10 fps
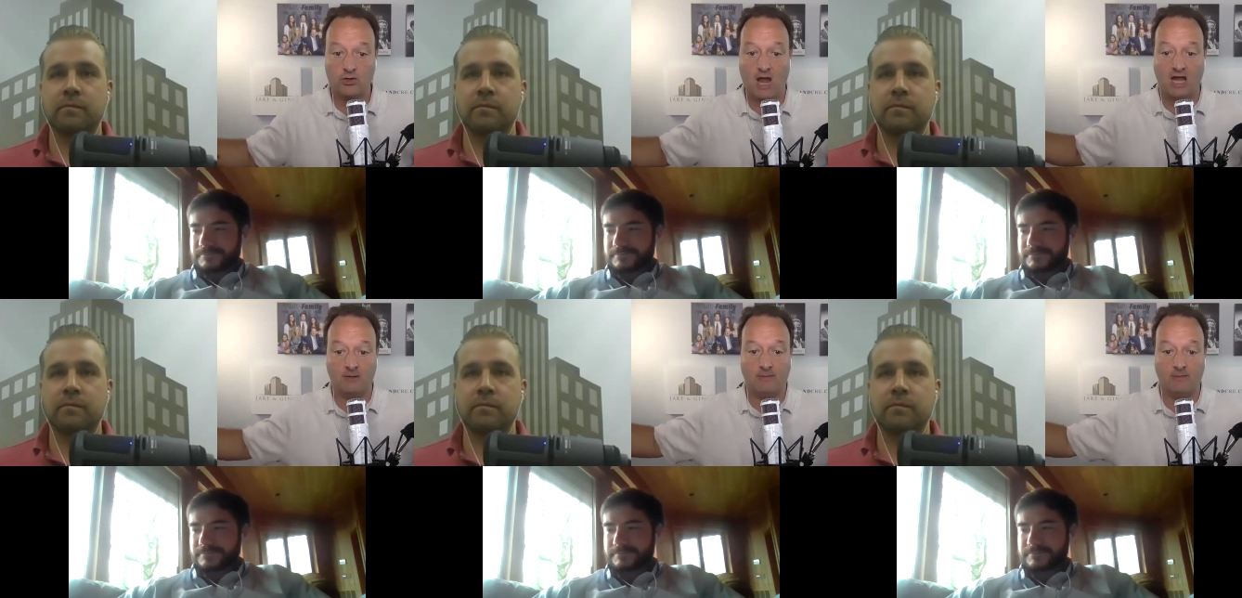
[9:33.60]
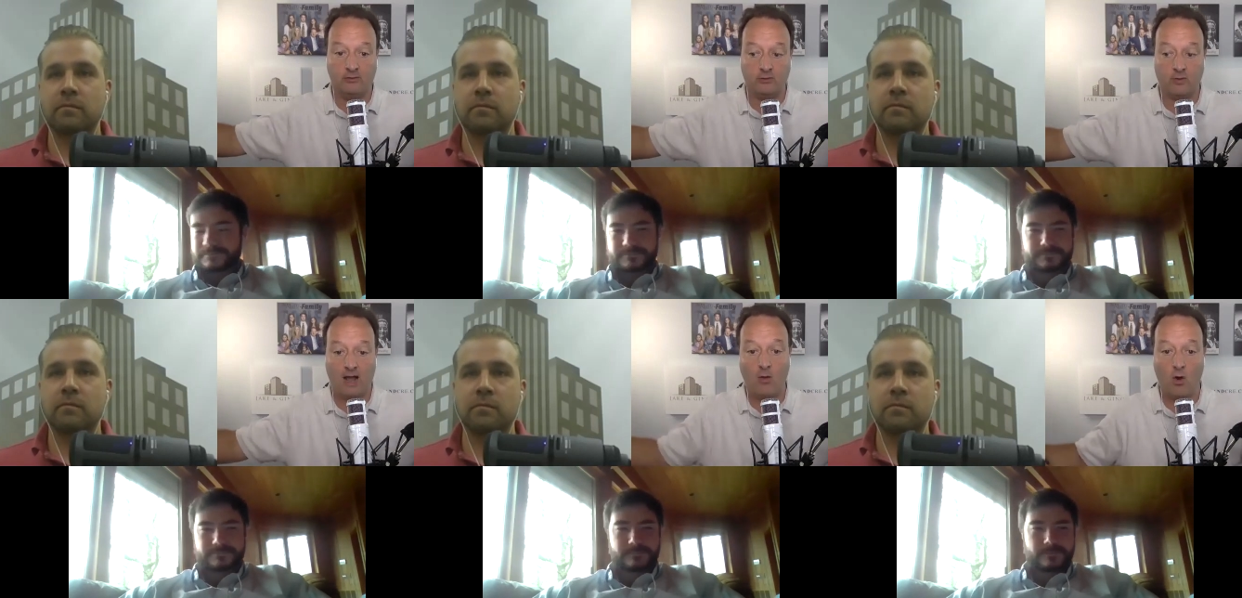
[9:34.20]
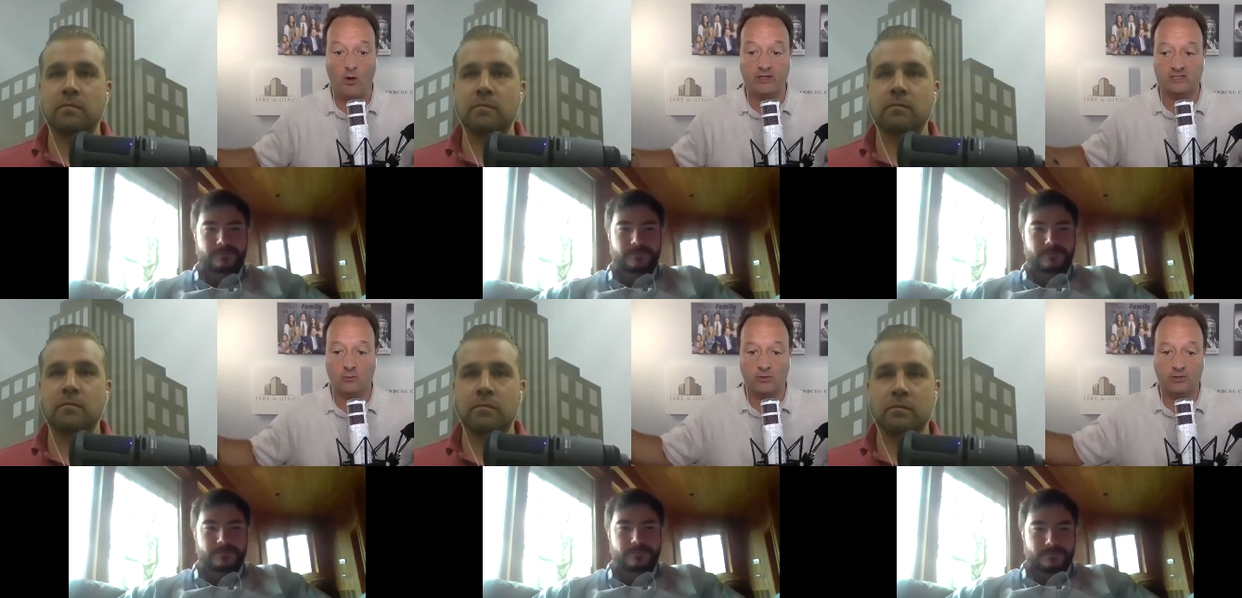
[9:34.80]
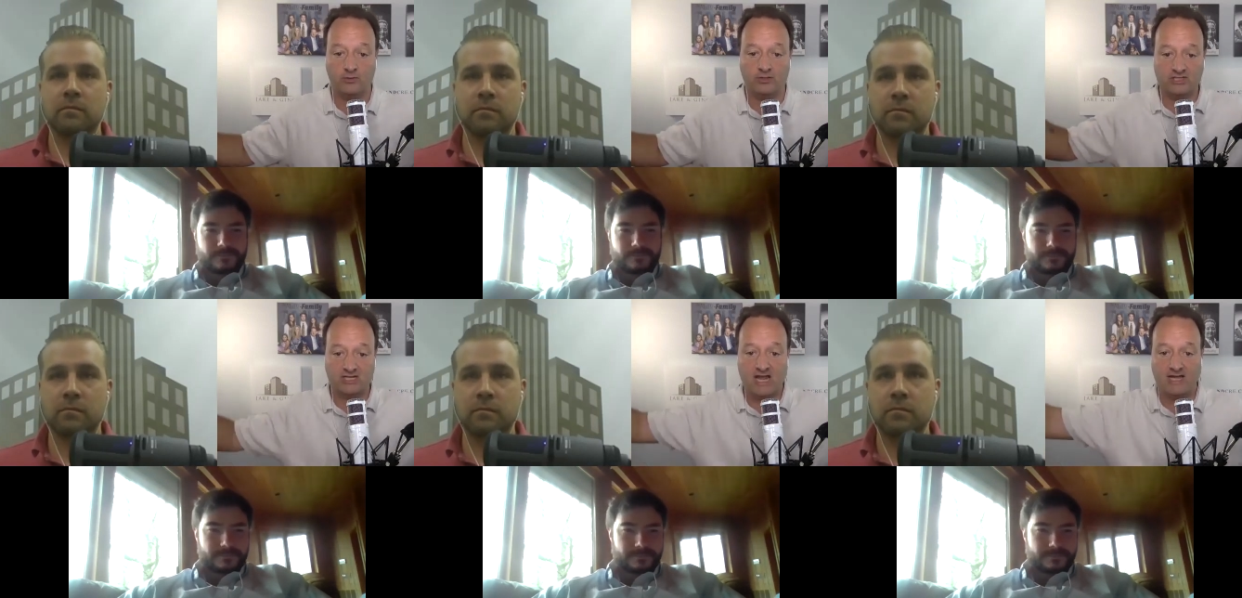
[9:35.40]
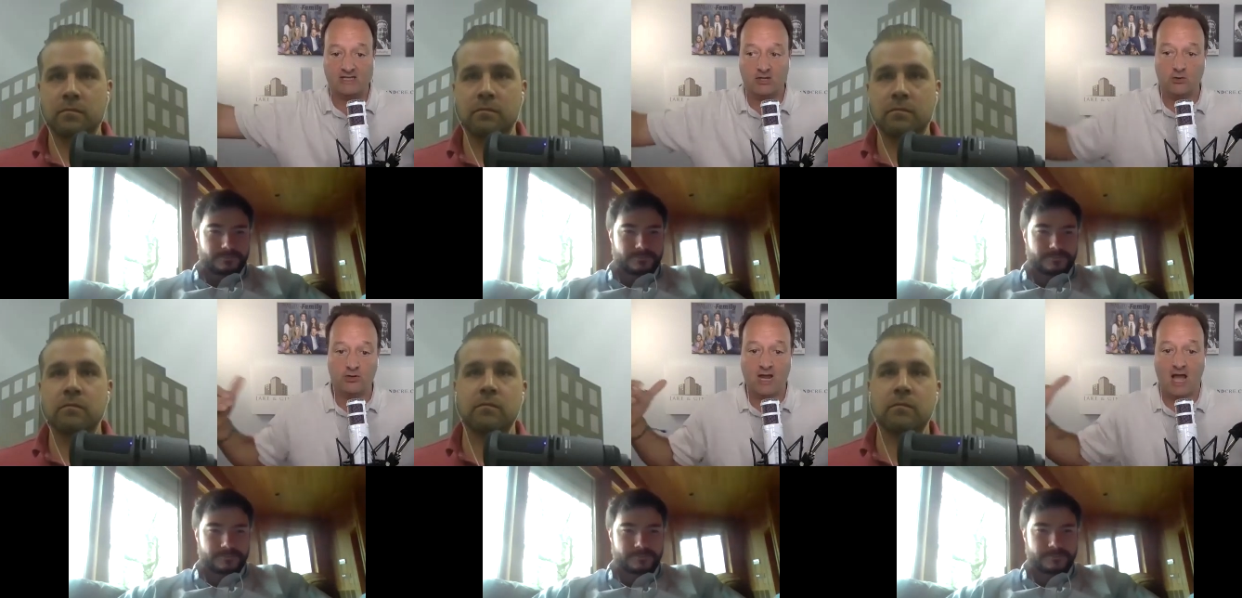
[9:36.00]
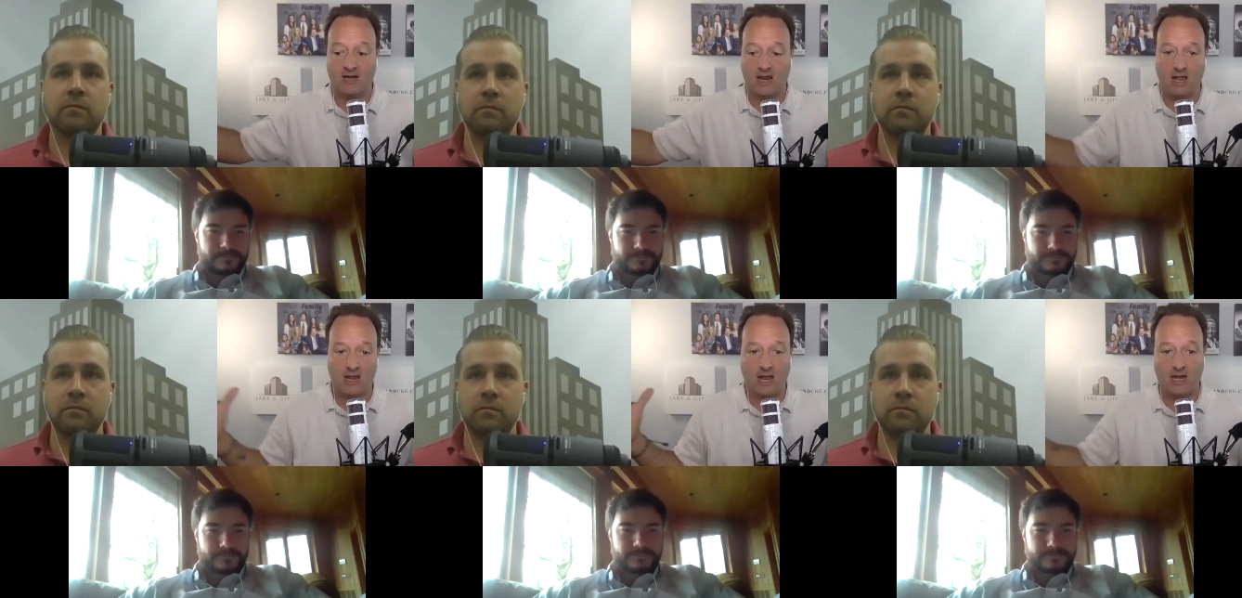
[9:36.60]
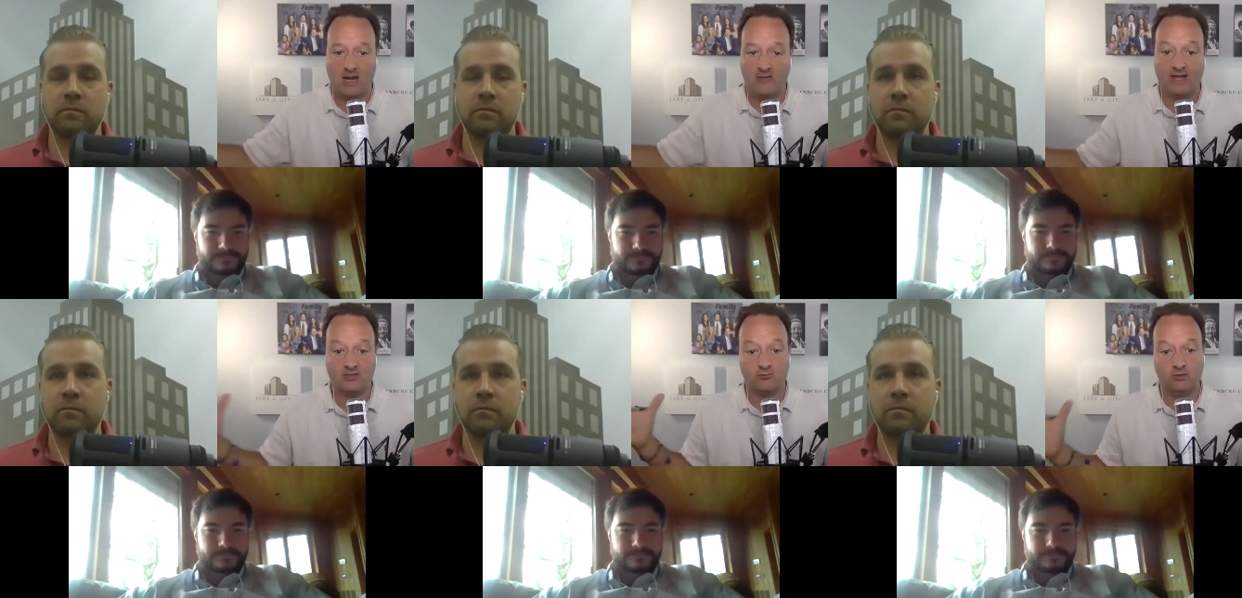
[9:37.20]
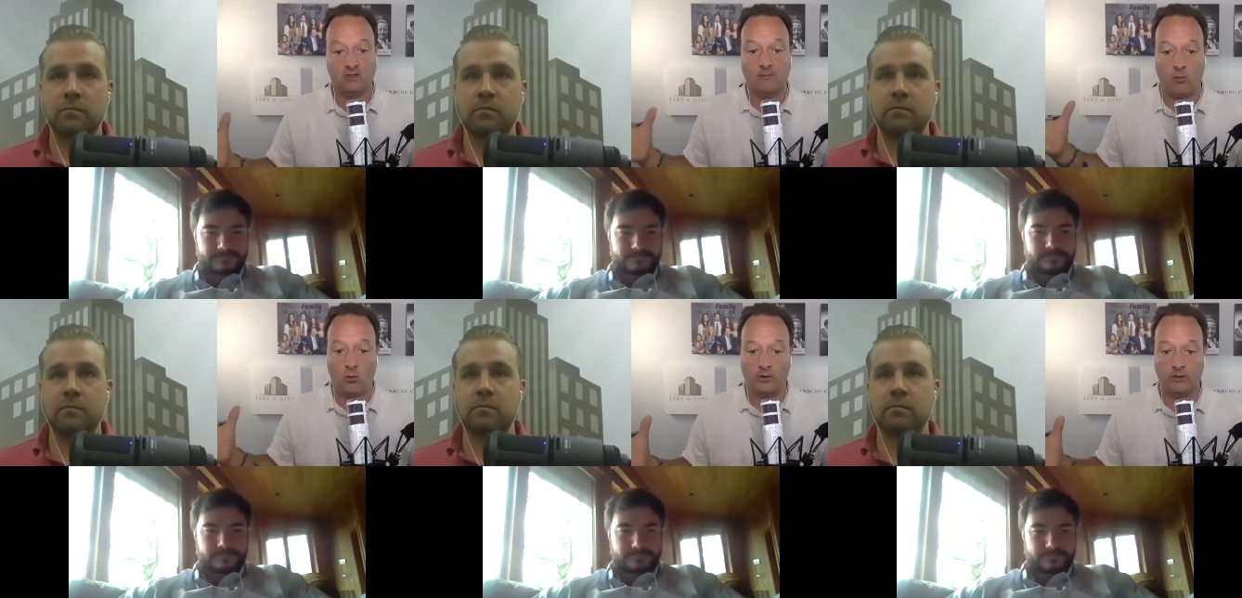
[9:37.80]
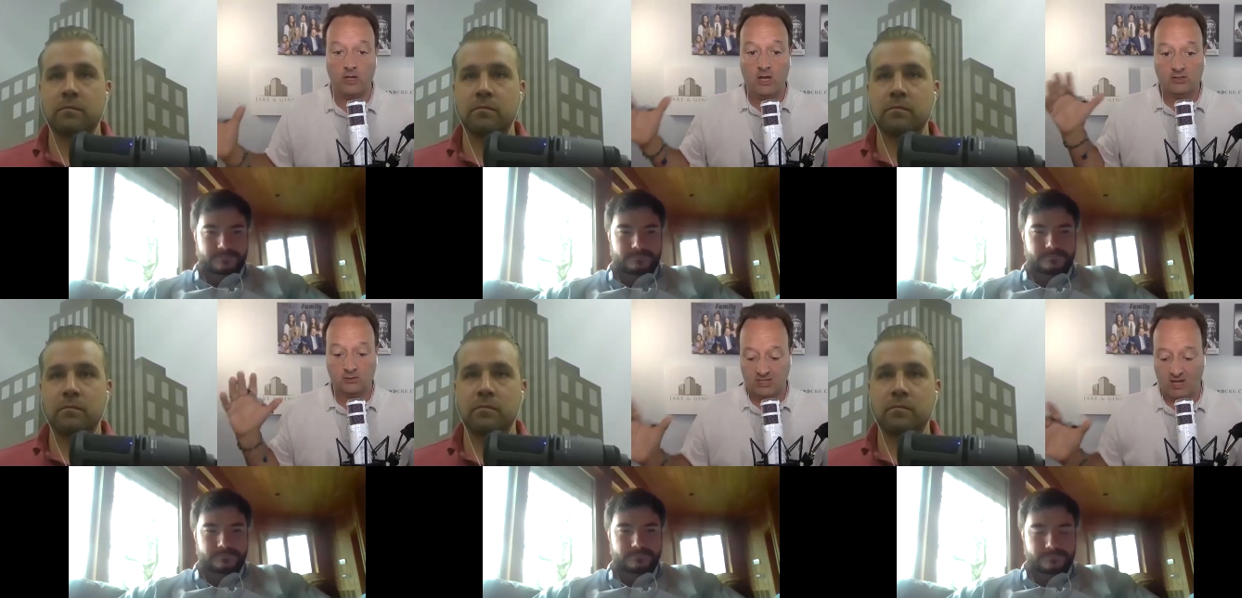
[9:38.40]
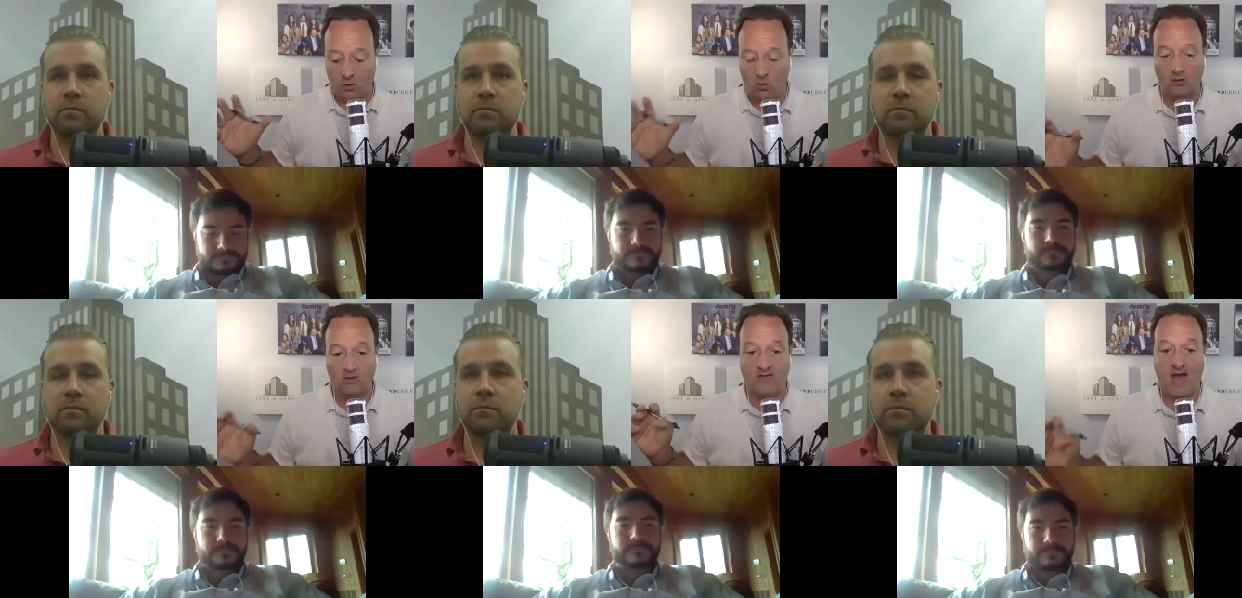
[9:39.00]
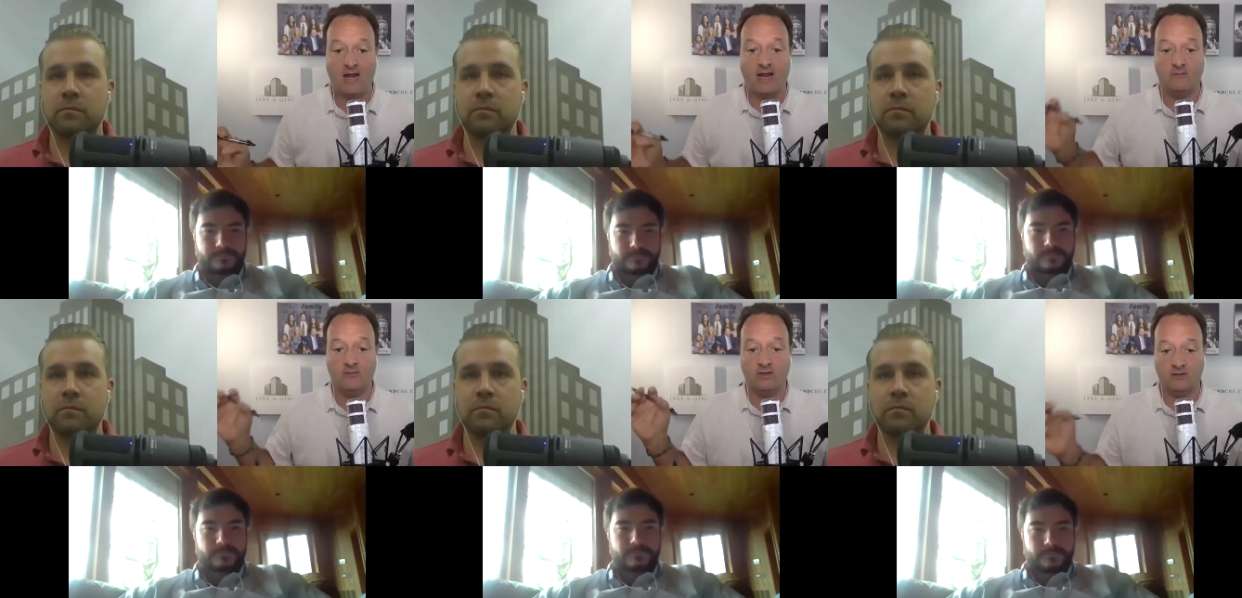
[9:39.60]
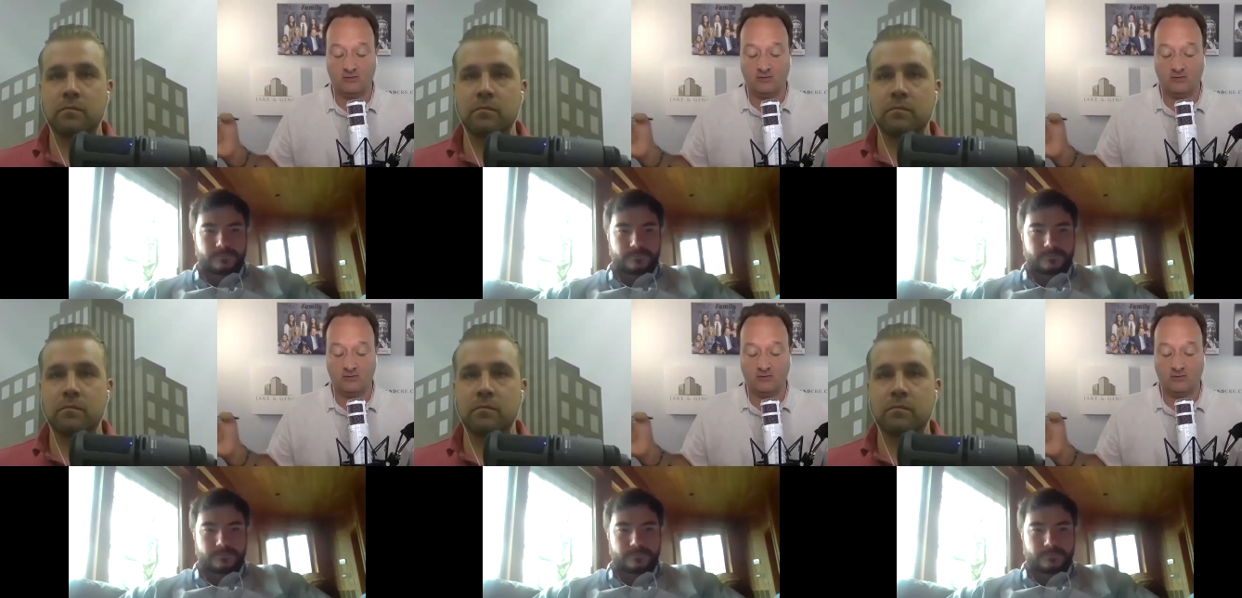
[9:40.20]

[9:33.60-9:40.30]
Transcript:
Speaker 1: not going to be able to do it. How hard is it when you're disconnected and you're not in it? That's really important. So take all of that and really